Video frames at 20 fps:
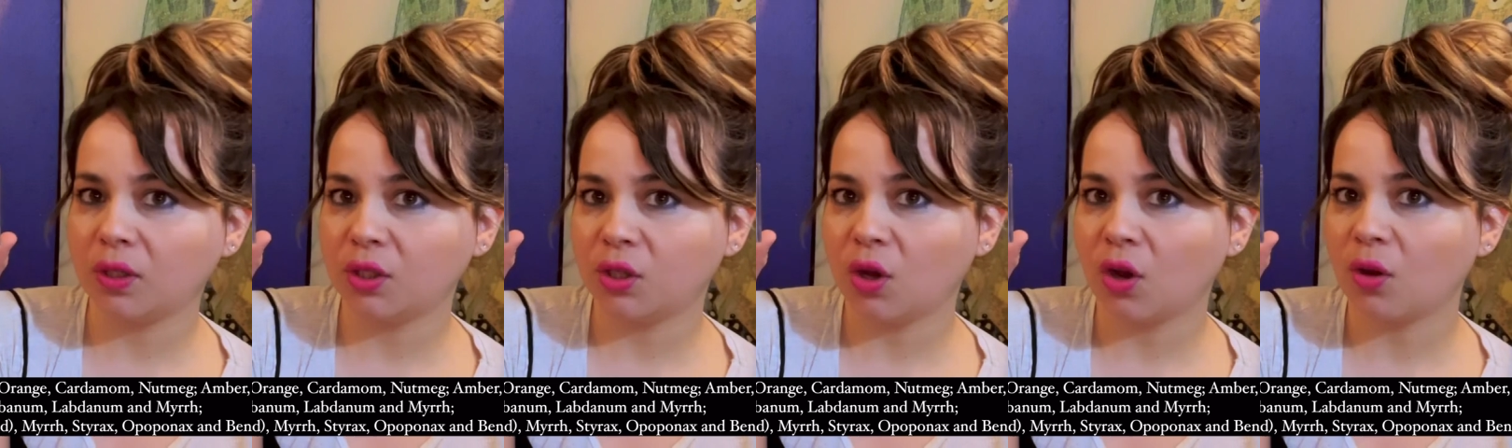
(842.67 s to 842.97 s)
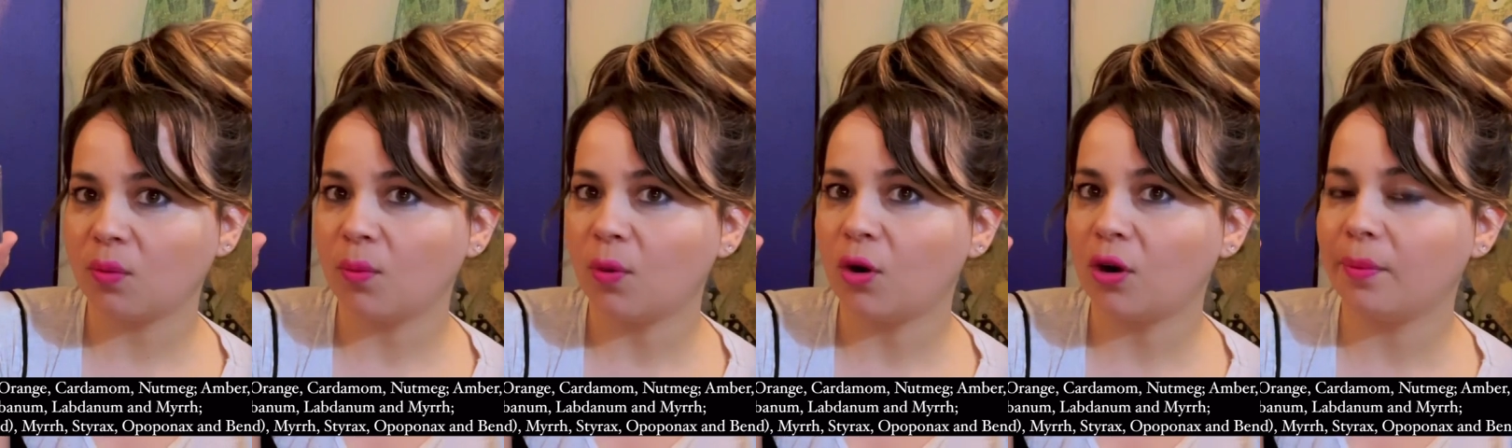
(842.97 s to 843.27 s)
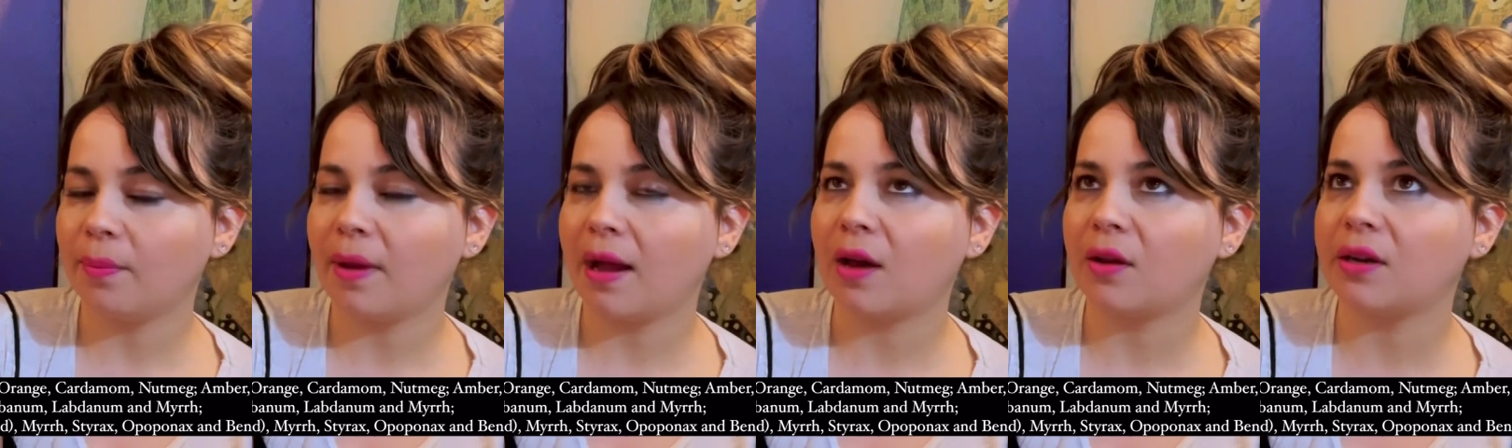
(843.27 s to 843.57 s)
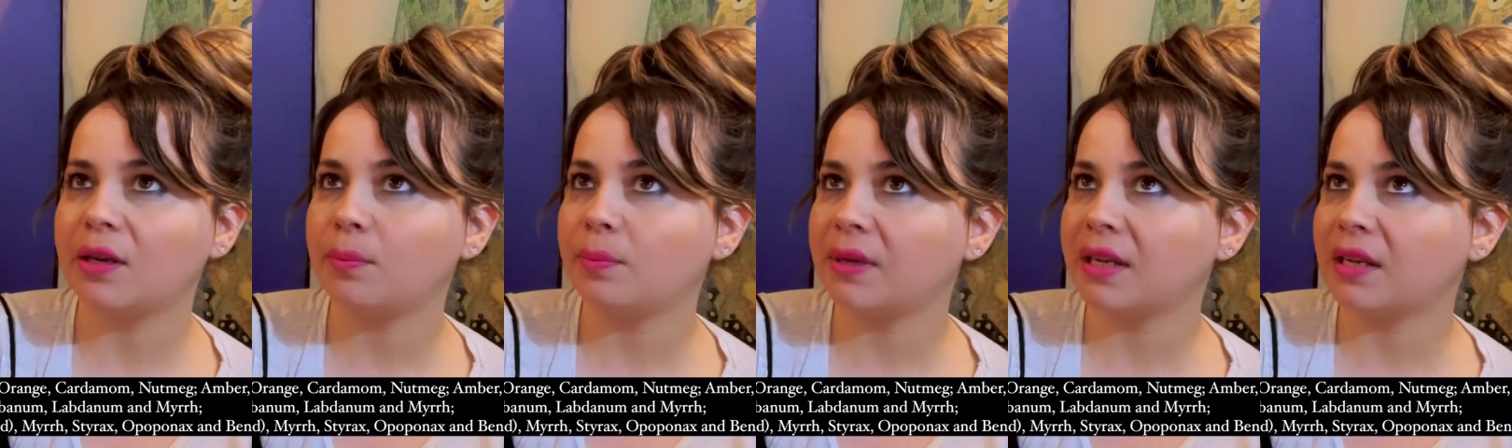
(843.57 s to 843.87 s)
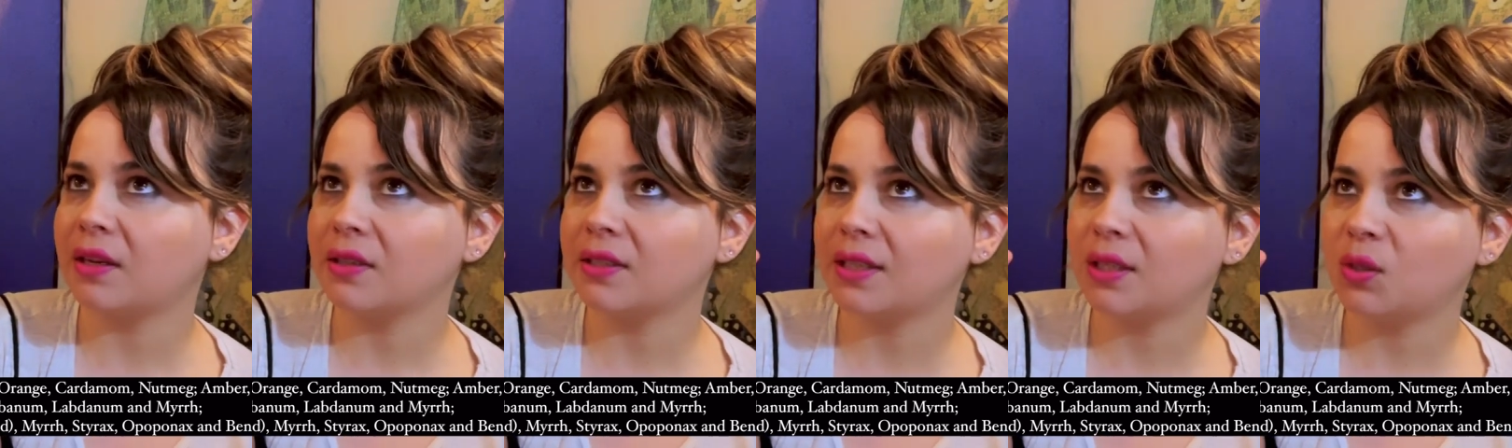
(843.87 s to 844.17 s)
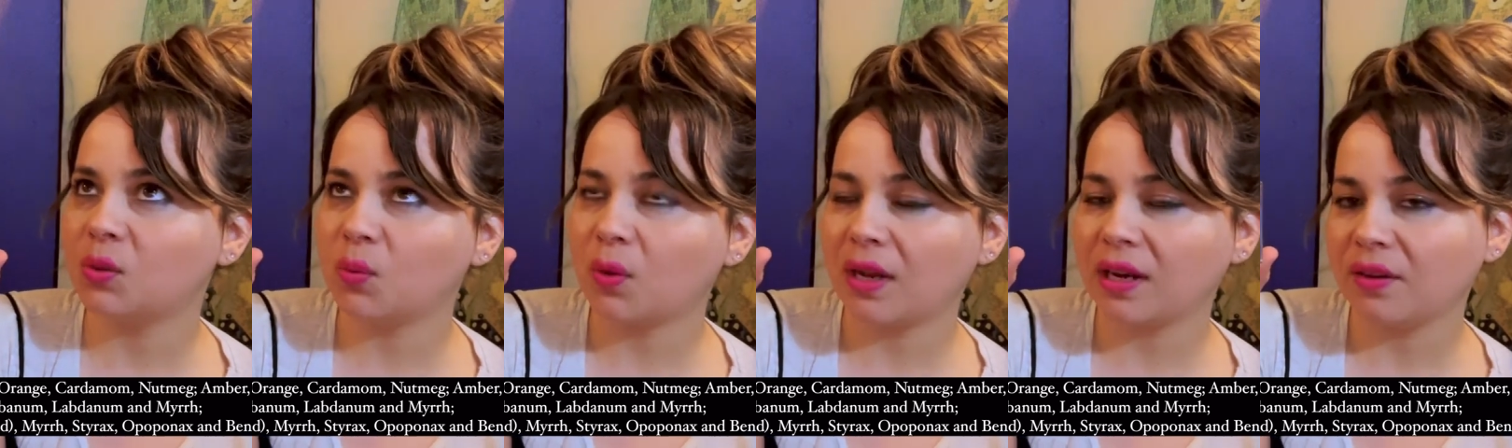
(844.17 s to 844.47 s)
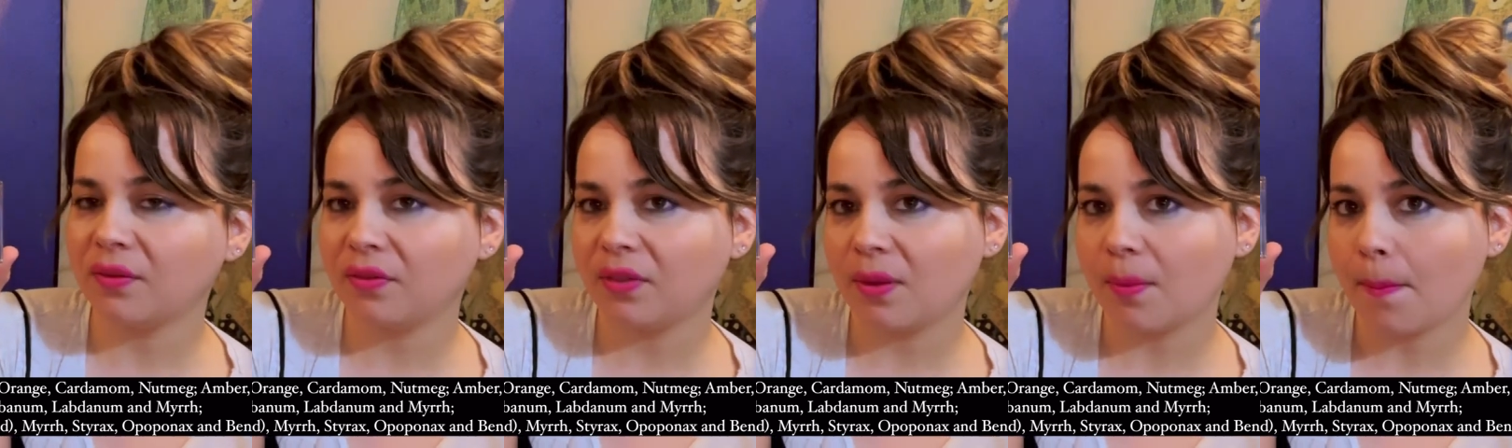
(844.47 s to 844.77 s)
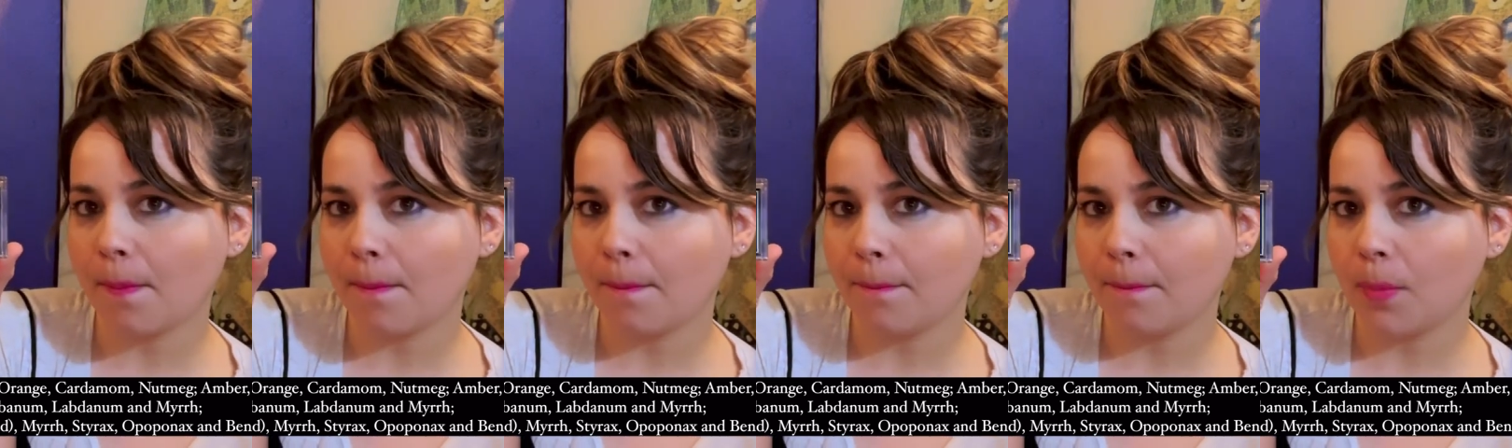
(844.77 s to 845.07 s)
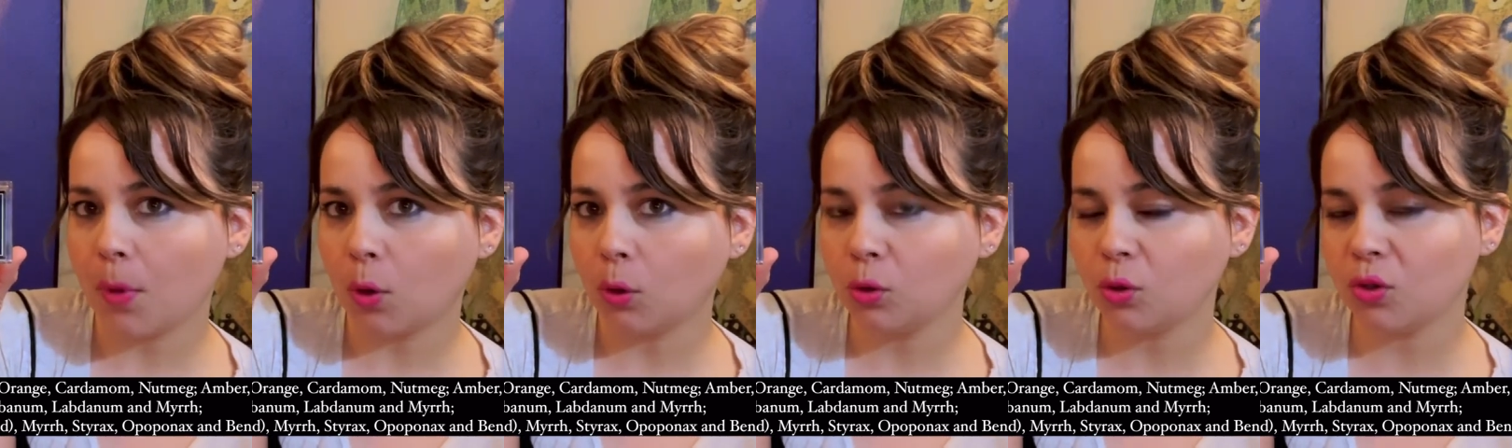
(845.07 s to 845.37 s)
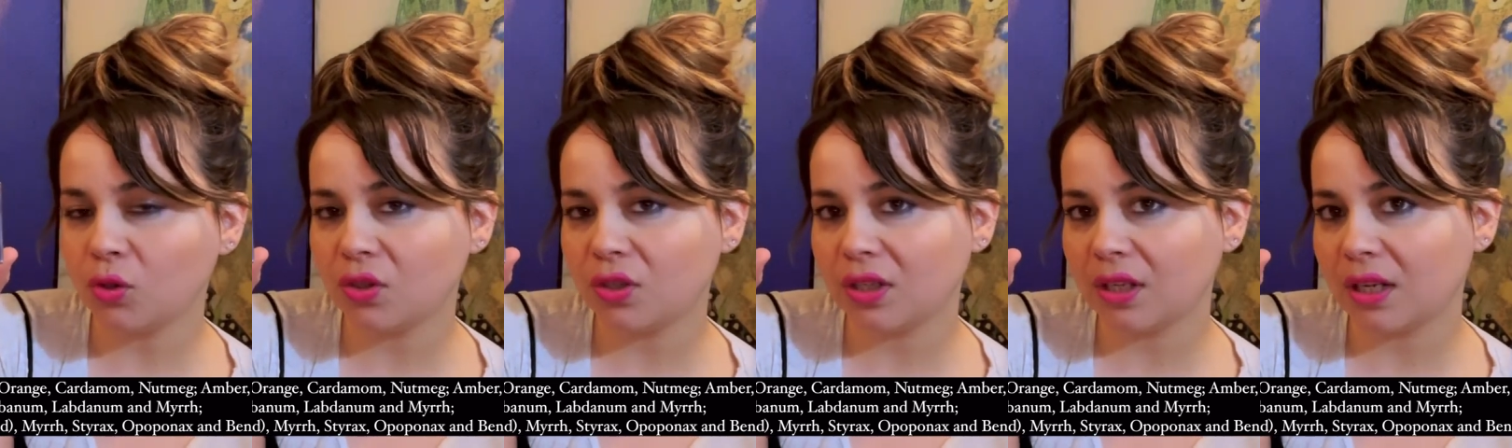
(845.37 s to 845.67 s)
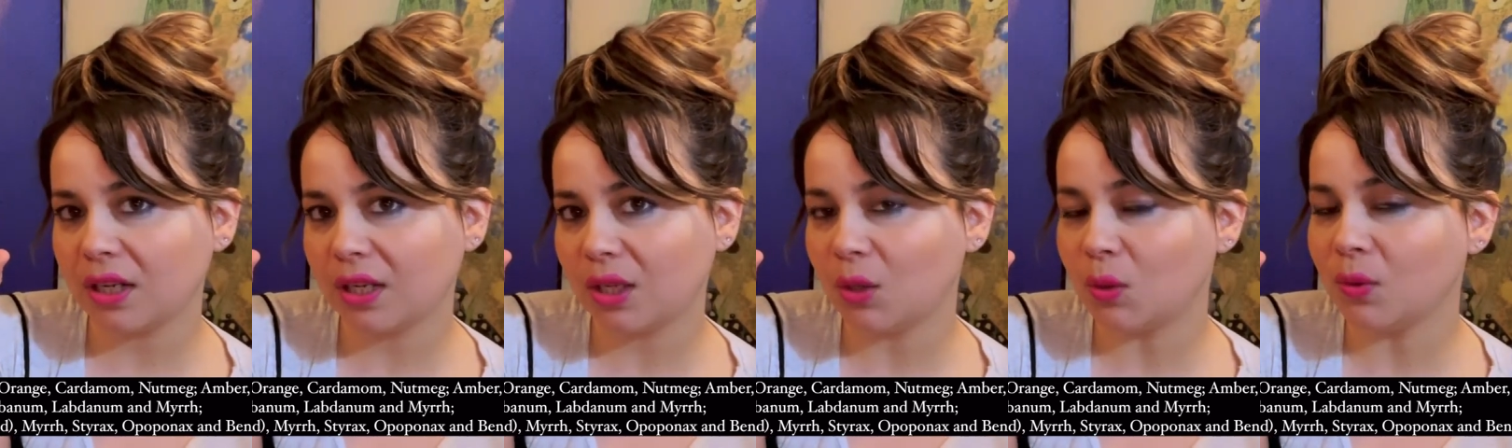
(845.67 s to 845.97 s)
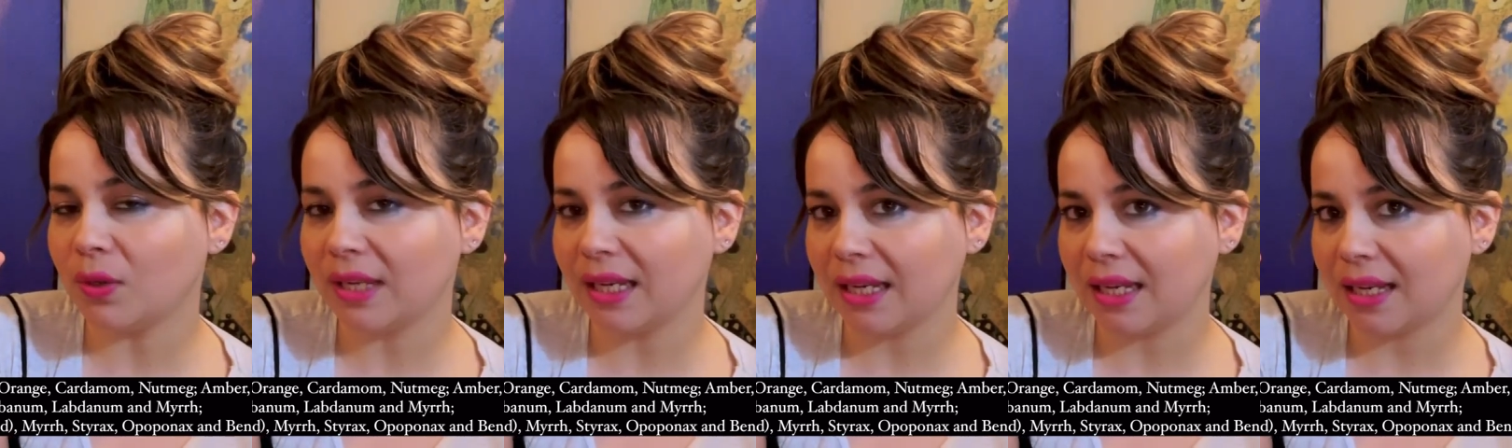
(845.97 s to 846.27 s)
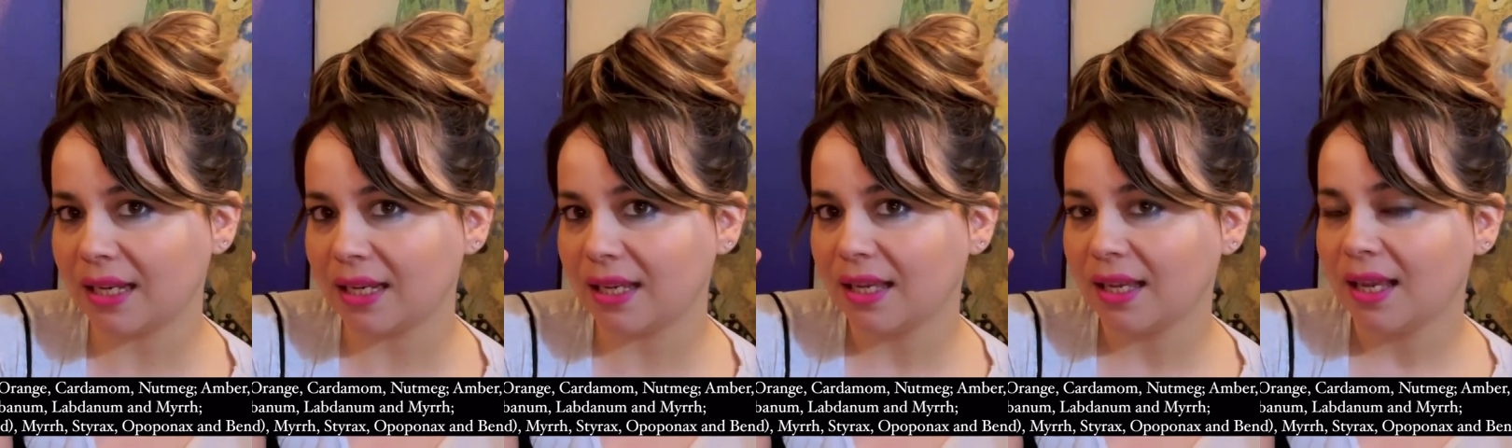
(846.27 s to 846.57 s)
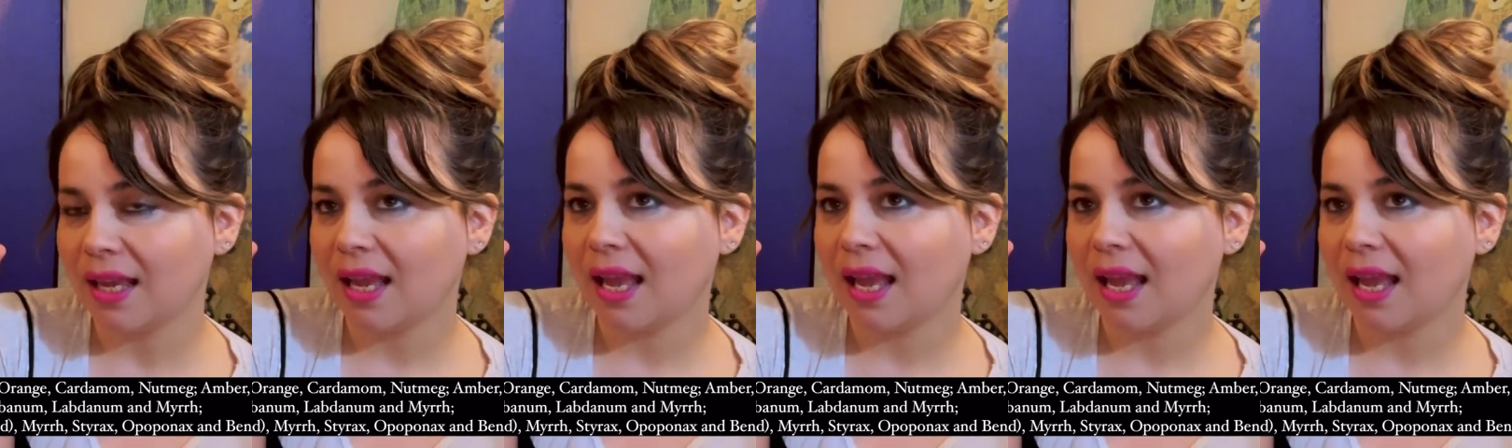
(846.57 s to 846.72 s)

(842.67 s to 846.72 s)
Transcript: talk more about it because it's one of the most unique